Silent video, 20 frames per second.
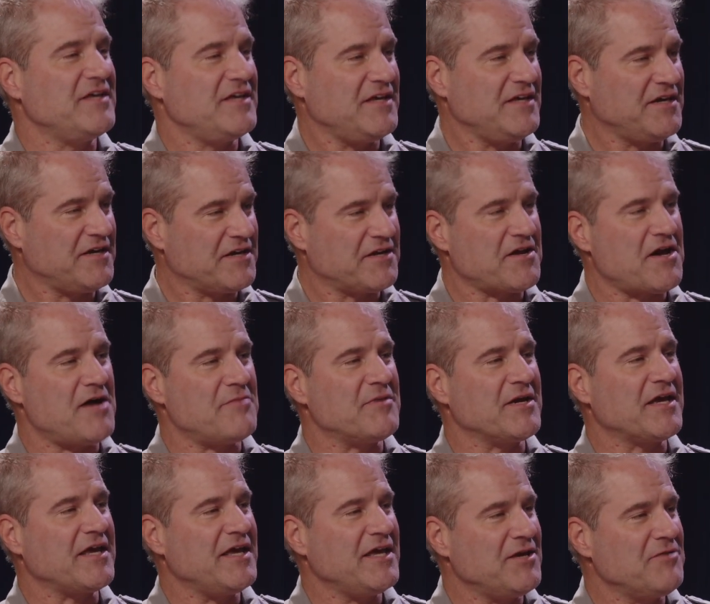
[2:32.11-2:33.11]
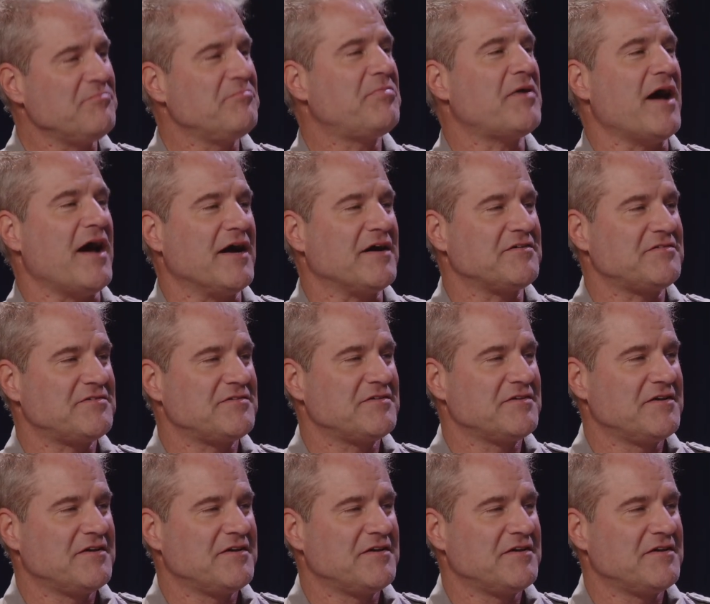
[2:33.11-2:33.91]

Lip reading: economic impacts